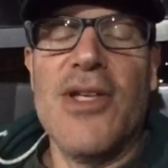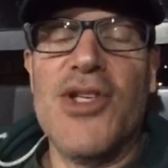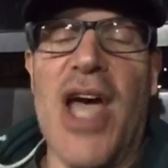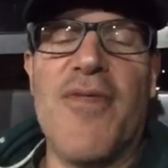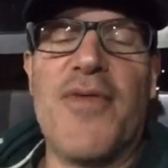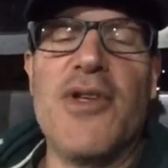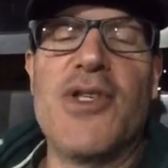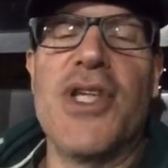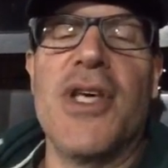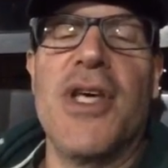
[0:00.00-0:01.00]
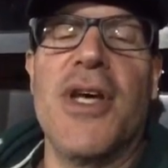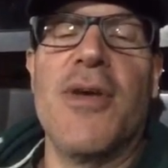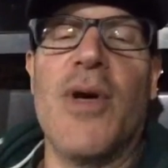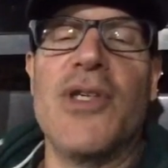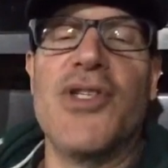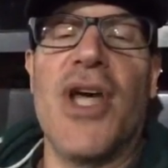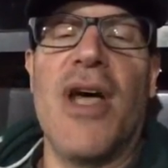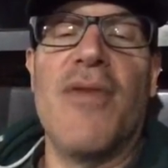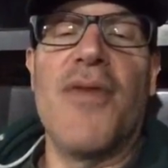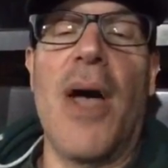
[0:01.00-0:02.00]
Jeff, are you still here? Where's
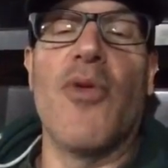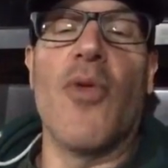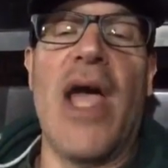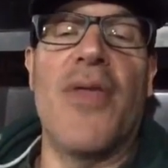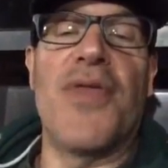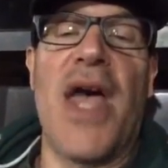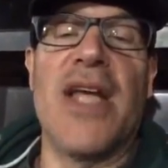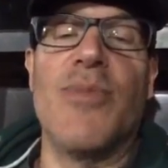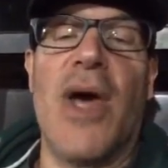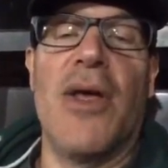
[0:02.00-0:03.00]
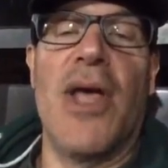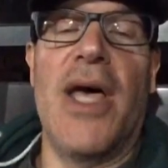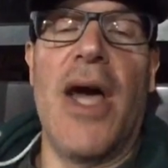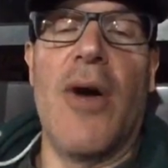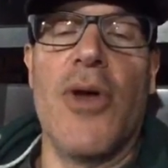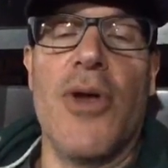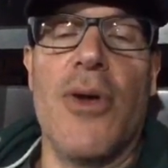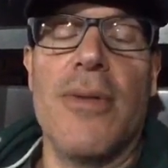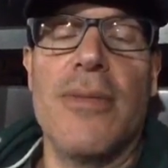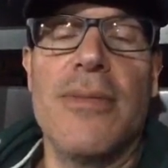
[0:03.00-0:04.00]
Jeff? I'm great, thanks, Metalhead. How are you?